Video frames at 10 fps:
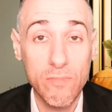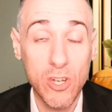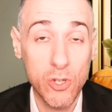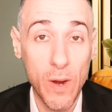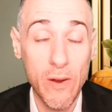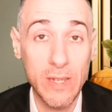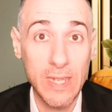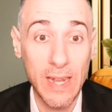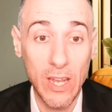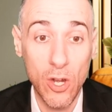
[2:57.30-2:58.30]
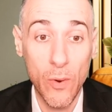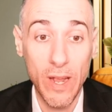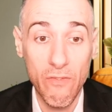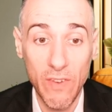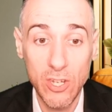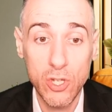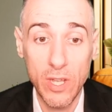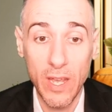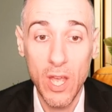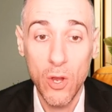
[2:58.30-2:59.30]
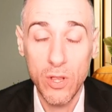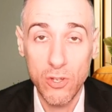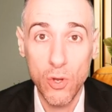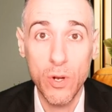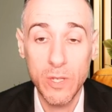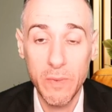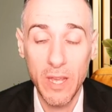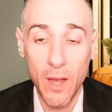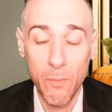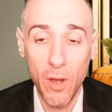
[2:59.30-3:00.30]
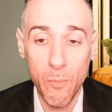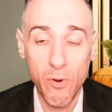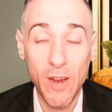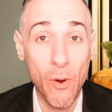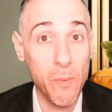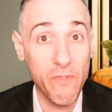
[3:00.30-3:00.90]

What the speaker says: contrarian, saying that eventually there's going to be a break, or I'm